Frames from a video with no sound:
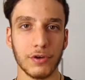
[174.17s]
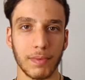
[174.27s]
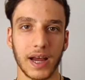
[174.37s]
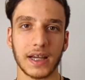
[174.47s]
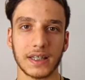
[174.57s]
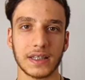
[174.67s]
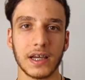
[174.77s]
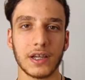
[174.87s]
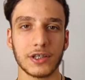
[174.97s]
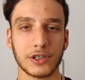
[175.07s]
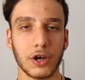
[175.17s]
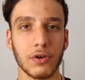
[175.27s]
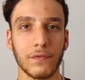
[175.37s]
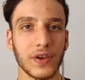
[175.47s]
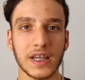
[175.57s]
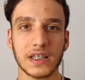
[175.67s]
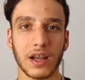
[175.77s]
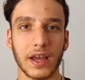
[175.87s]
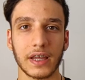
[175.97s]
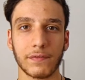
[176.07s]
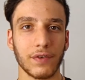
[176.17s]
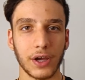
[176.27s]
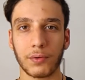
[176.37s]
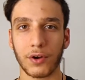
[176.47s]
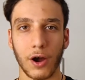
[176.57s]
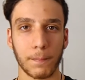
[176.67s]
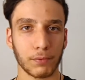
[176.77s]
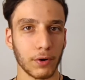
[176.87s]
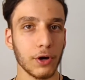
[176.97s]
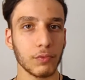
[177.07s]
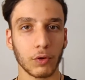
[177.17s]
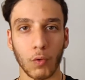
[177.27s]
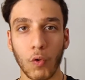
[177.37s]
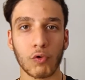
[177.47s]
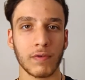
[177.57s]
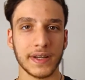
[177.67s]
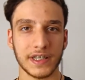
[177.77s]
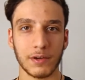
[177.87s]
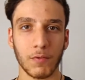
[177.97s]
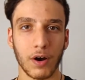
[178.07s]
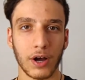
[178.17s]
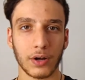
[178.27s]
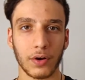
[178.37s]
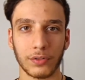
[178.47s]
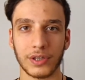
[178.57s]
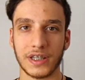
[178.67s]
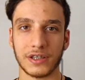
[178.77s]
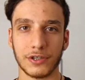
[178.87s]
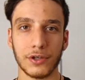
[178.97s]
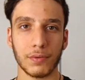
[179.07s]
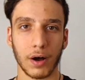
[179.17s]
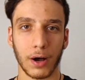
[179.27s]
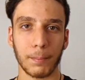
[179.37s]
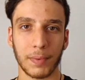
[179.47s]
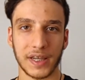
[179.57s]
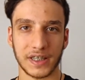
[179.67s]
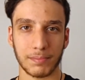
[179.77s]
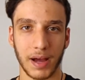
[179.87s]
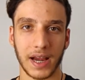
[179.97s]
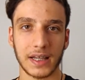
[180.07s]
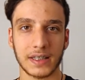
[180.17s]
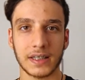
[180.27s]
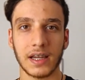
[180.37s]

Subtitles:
Macs. So things like Final Cut Pro will already work on these new ARM-based Macs.